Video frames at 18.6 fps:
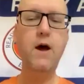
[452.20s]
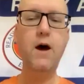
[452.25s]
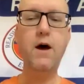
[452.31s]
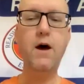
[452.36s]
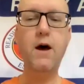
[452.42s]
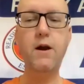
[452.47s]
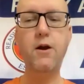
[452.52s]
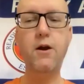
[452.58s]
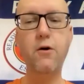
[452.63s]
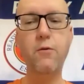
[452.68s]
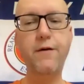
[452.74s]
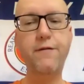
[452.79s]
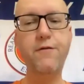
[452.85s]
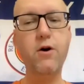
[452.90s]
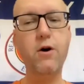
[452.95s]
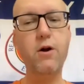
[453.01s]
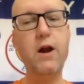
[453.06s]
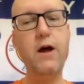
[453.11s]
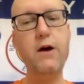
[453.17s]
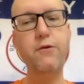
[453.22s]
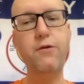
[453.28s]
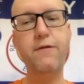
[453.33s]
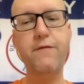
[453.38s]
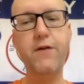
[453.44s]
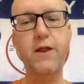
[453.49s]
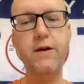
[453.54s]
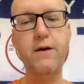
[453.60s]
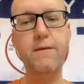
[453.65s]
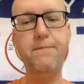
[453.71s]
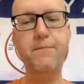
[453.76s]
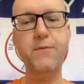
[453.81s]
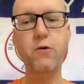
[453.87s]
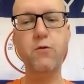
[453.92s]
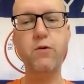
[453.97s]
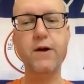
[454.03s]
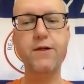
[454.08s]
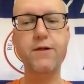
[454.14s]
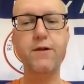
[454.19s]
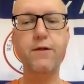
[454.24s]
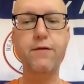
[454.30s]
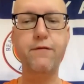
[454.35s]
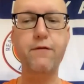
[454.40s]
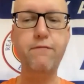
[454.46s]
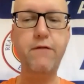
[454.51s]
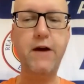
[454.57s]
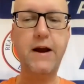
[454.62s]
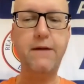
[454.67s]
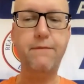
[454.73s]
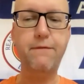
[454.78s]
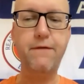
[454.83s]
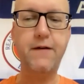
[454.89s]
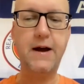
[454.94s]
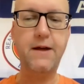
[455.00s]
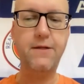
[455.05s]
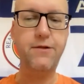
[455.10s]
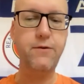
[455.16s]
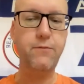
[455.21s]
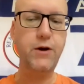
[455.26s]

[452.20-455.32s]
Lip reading: and look, we've got loads of other questions from Reading fans,